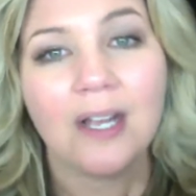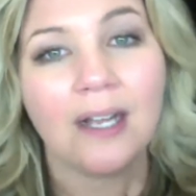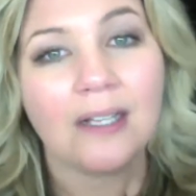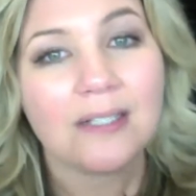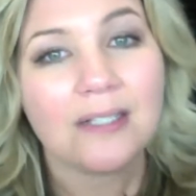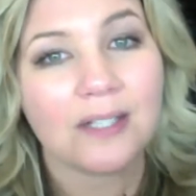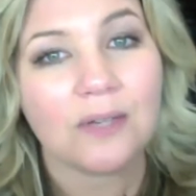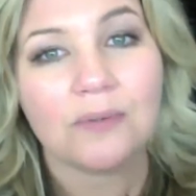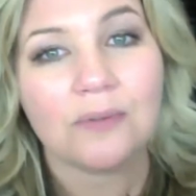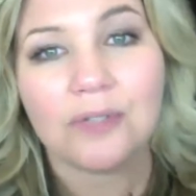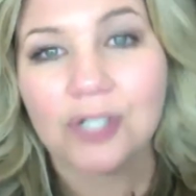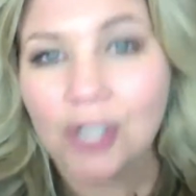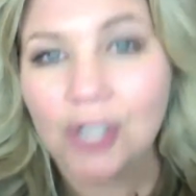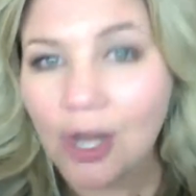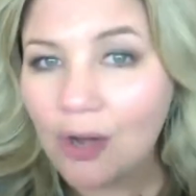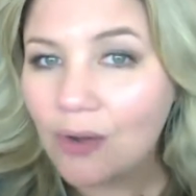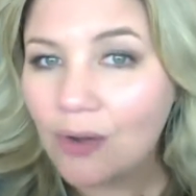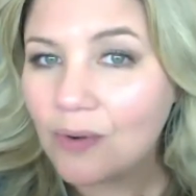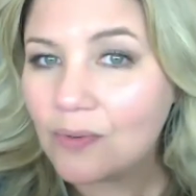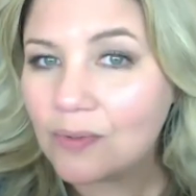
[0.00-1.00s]
So
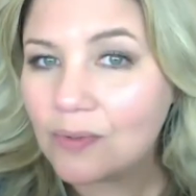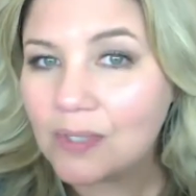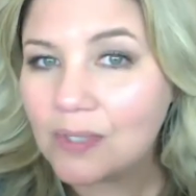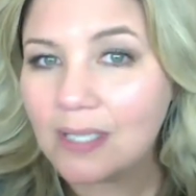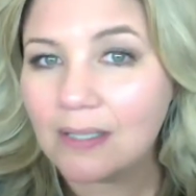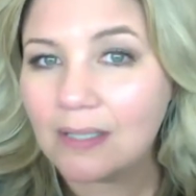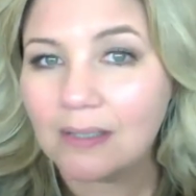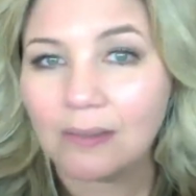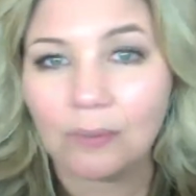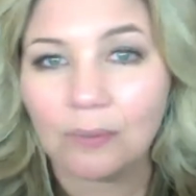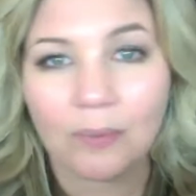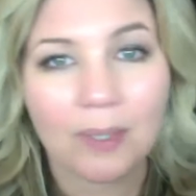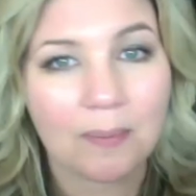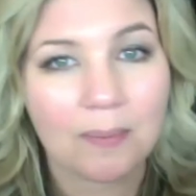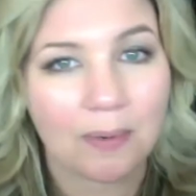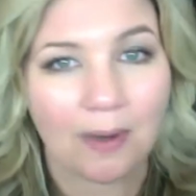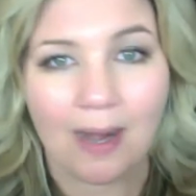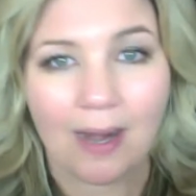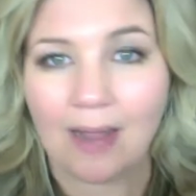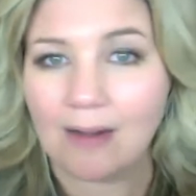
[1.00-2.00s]
don't
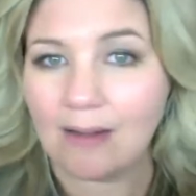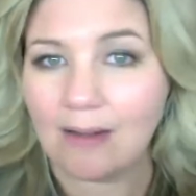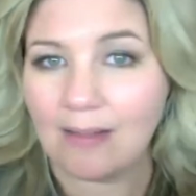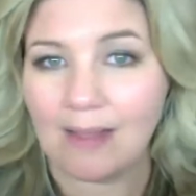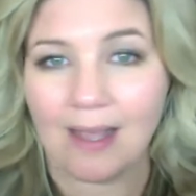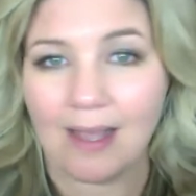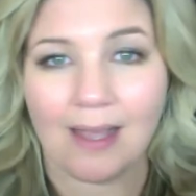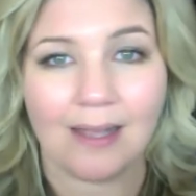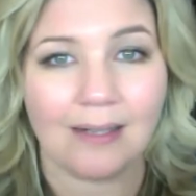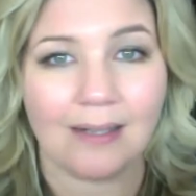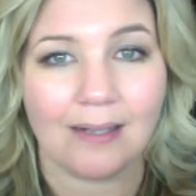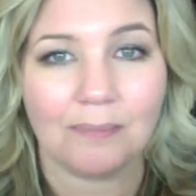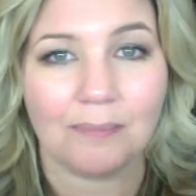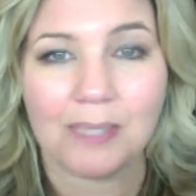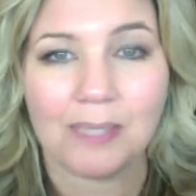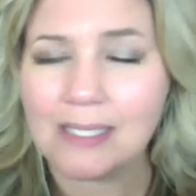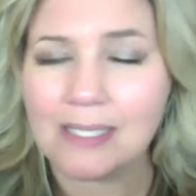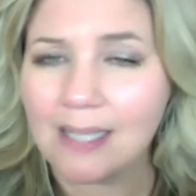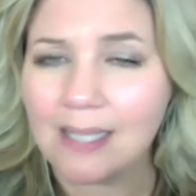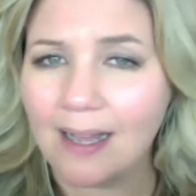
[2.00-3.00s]
whimper out on that.
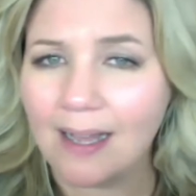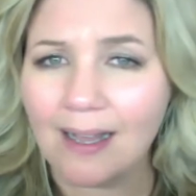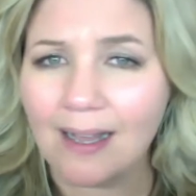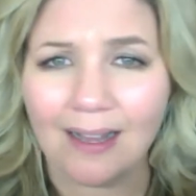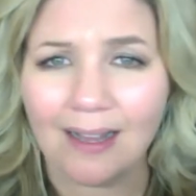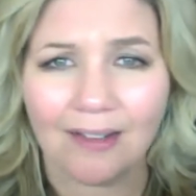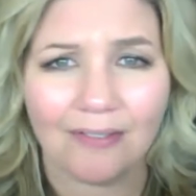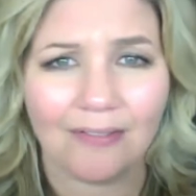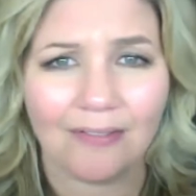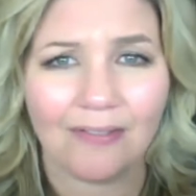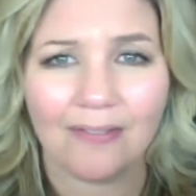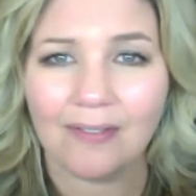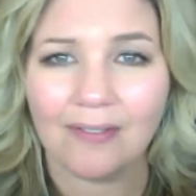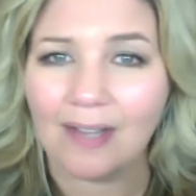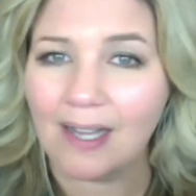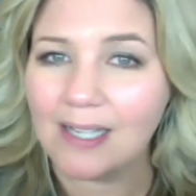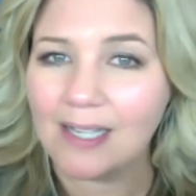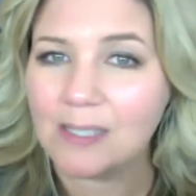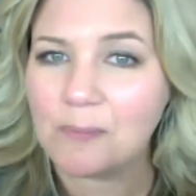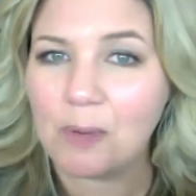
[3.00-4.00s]
Be tough.
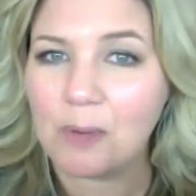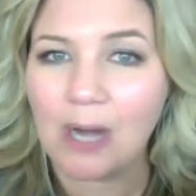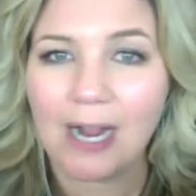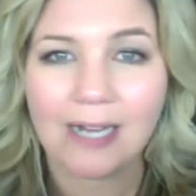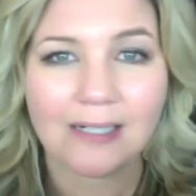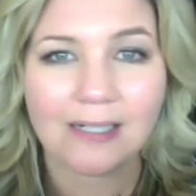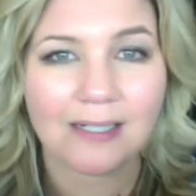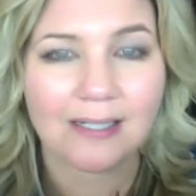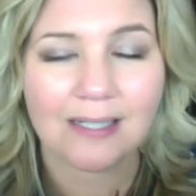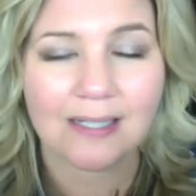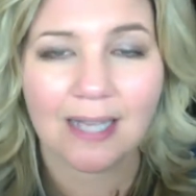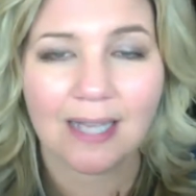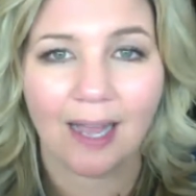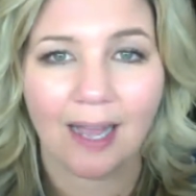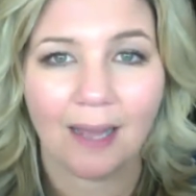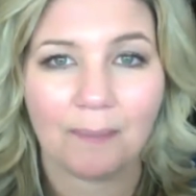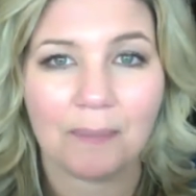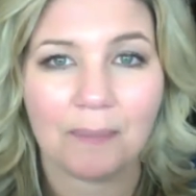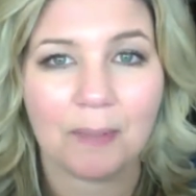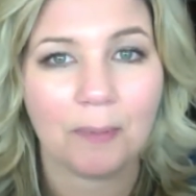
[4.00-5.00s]
Guys, practice
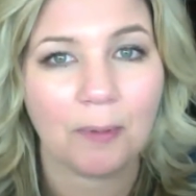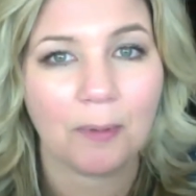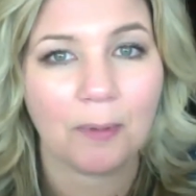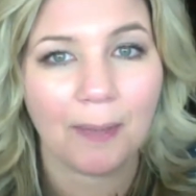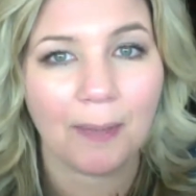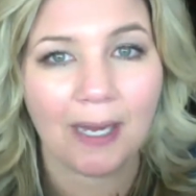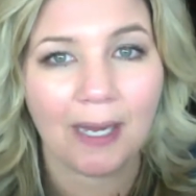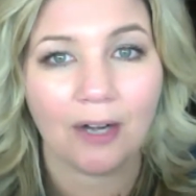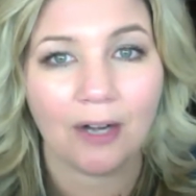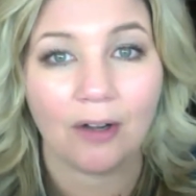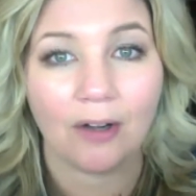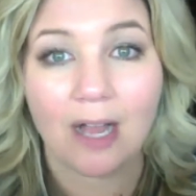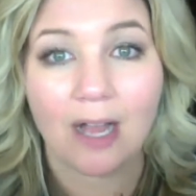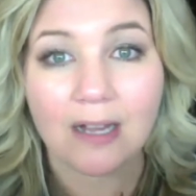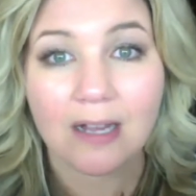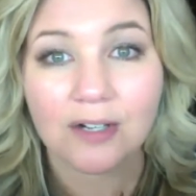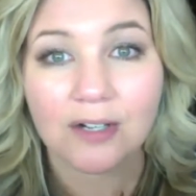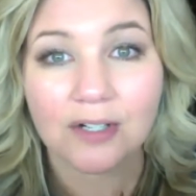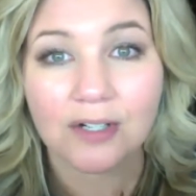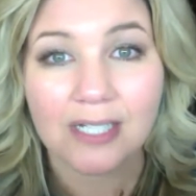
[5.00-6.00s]
that. Be prepared.
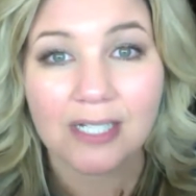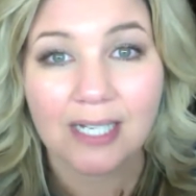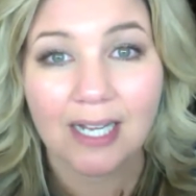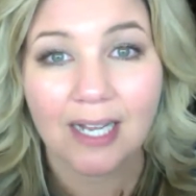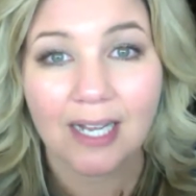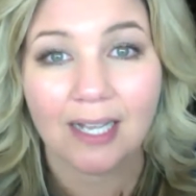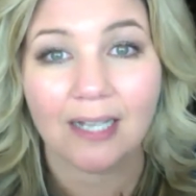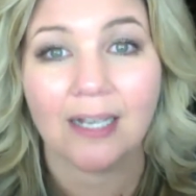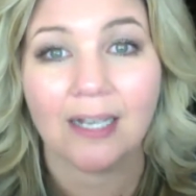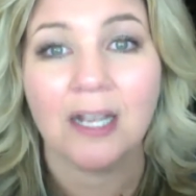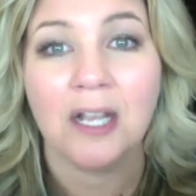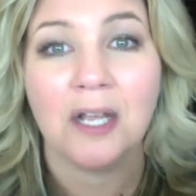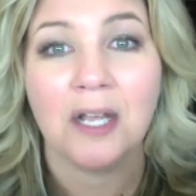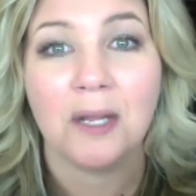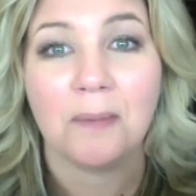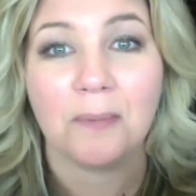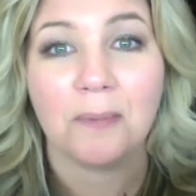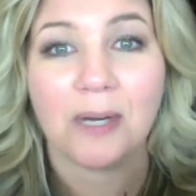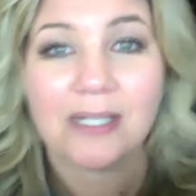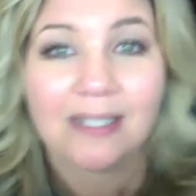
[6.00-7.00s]
Understand.
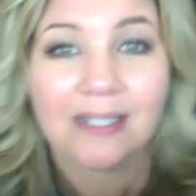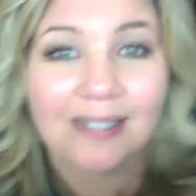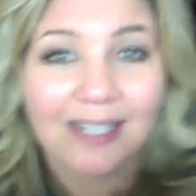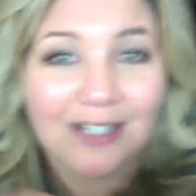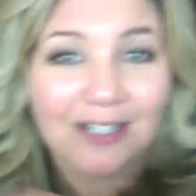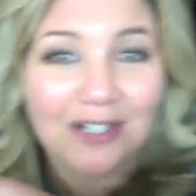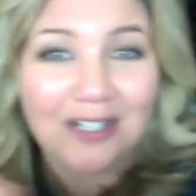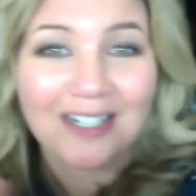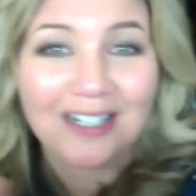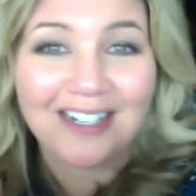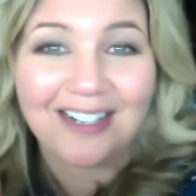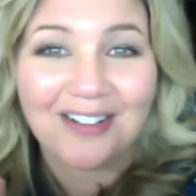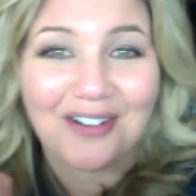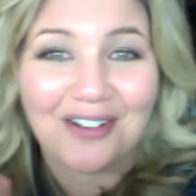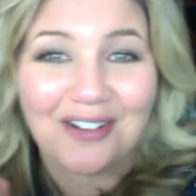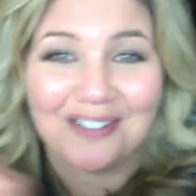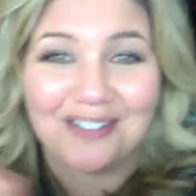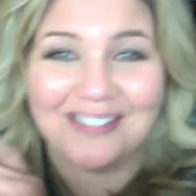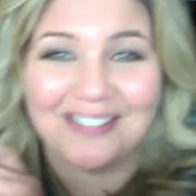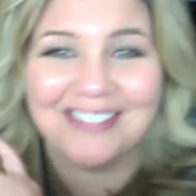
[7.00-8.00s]
Presentation Connect
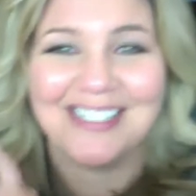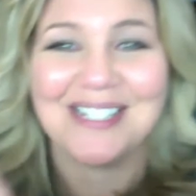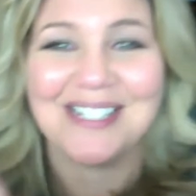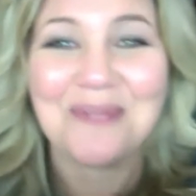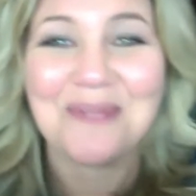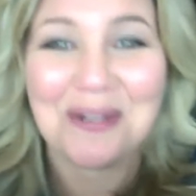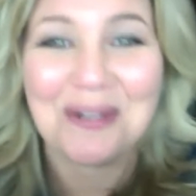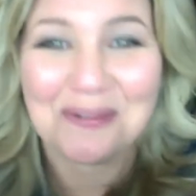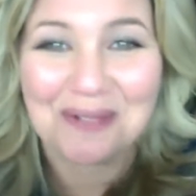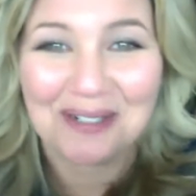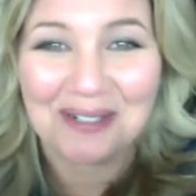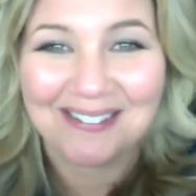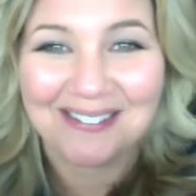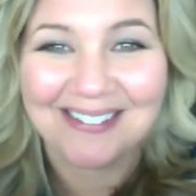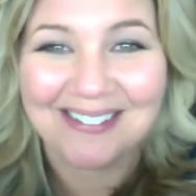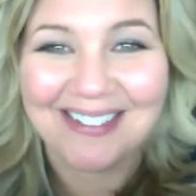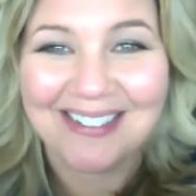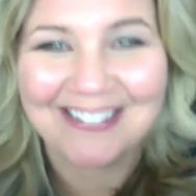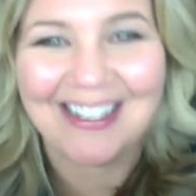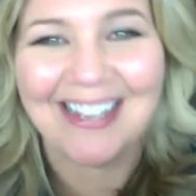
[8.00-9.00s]
Call is one word.
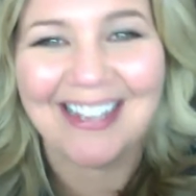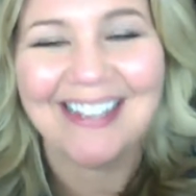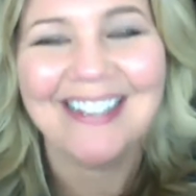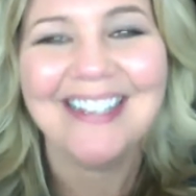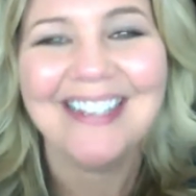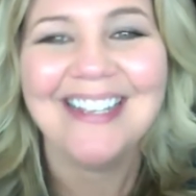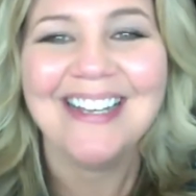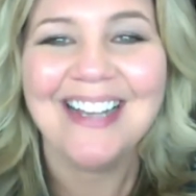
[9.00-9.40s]
Okay.